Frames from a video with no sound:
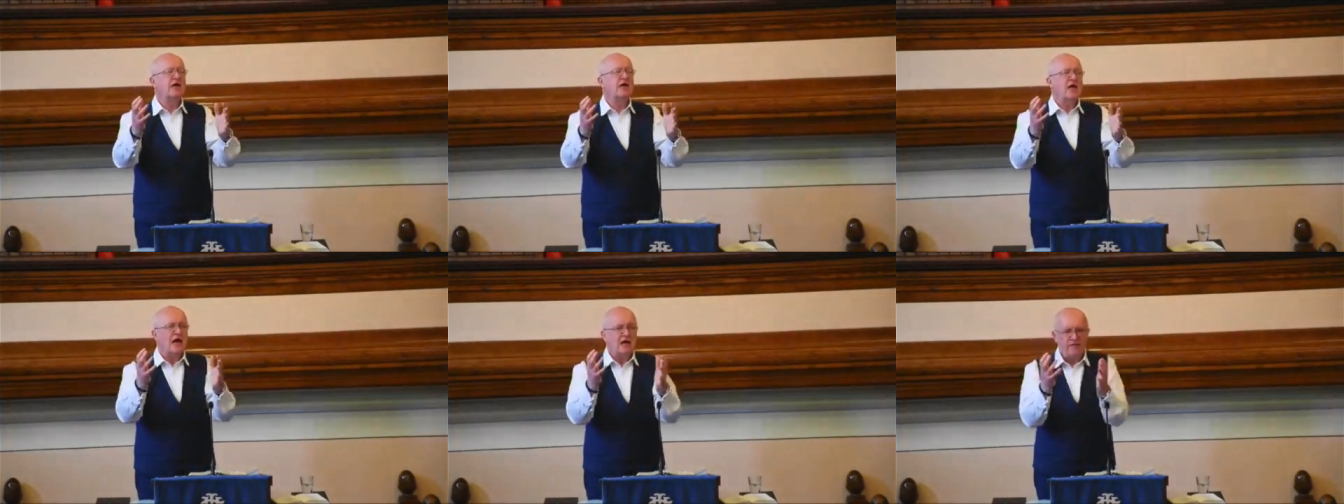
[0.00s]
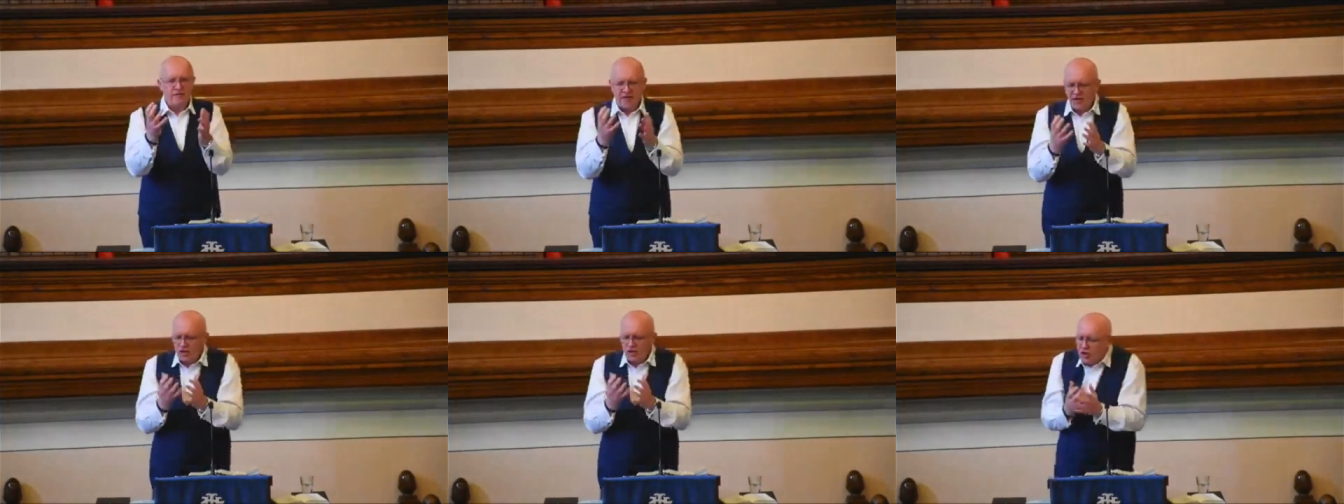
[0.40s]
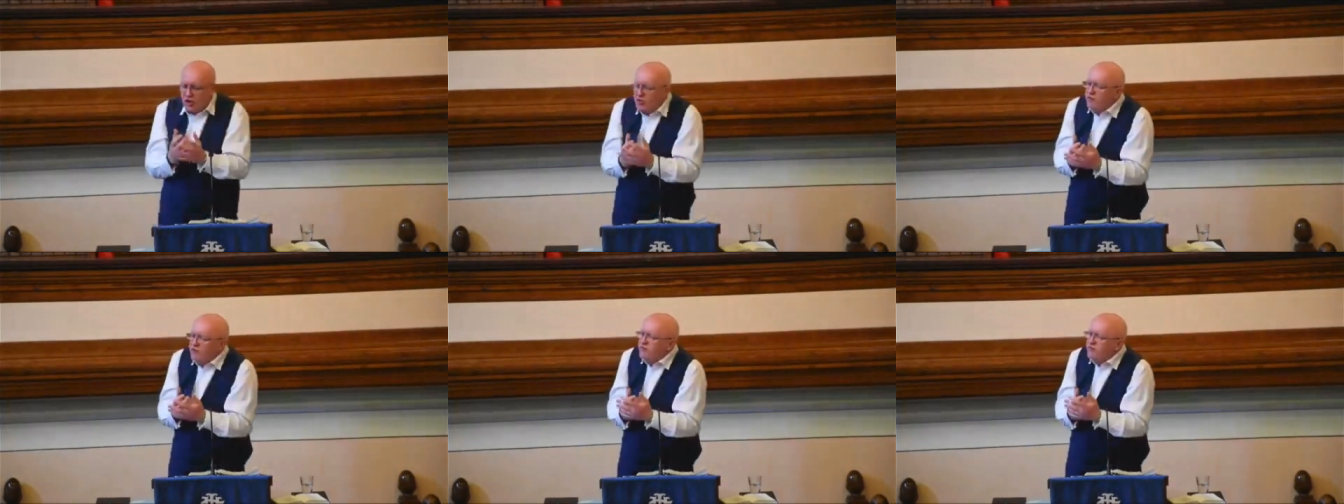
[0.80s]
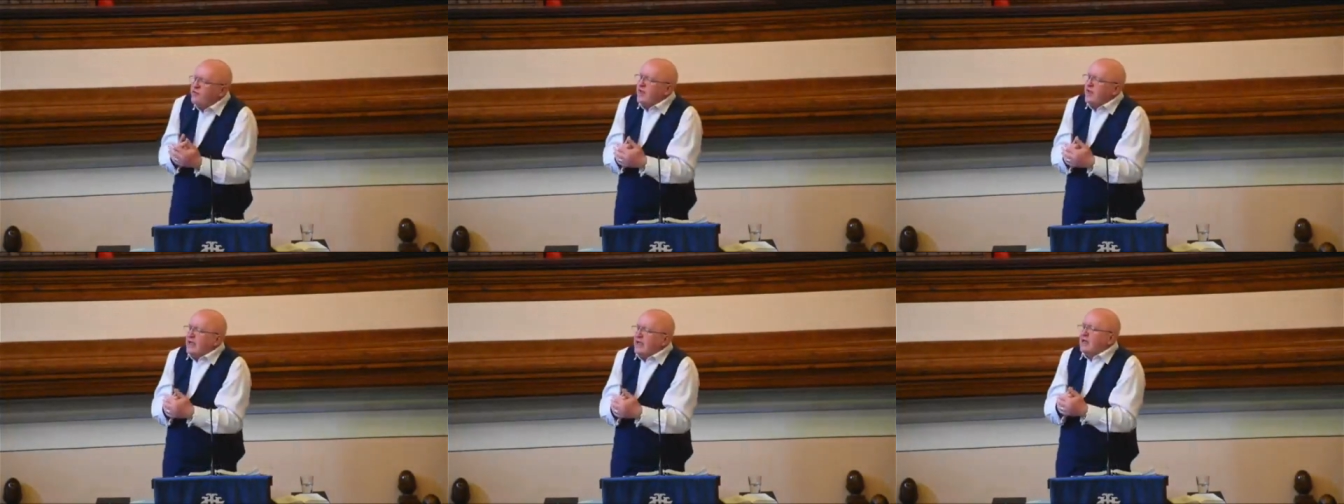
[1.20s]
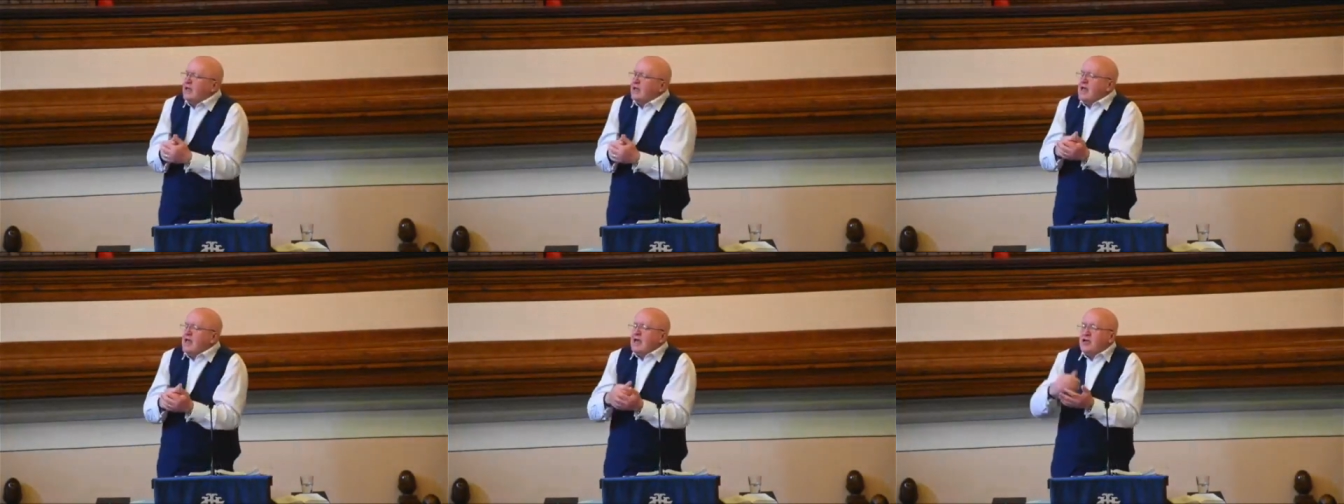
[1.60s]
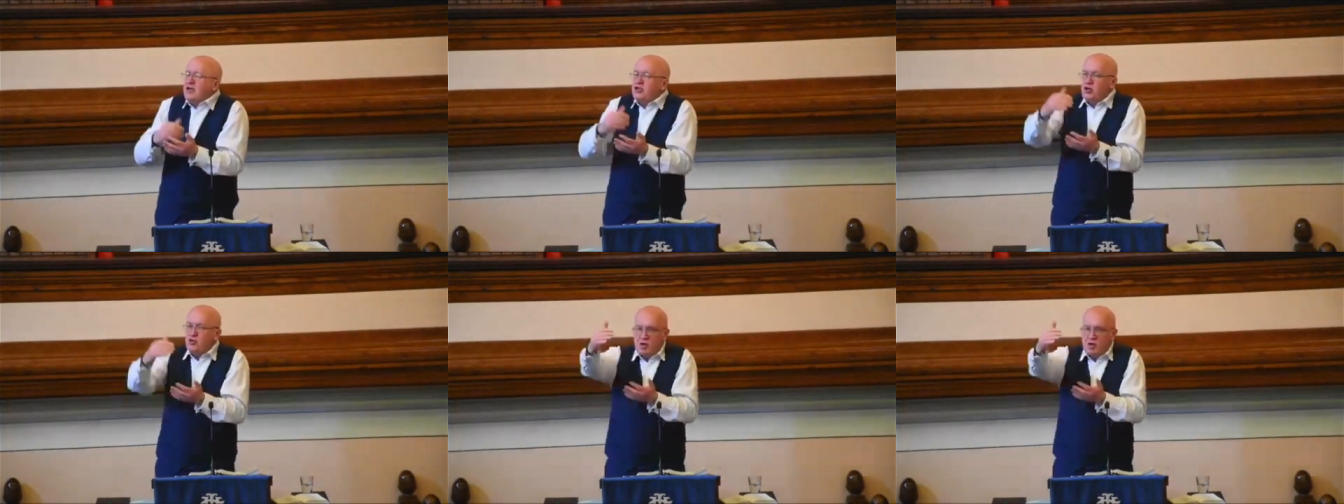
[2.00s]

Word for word: And then you feel, as you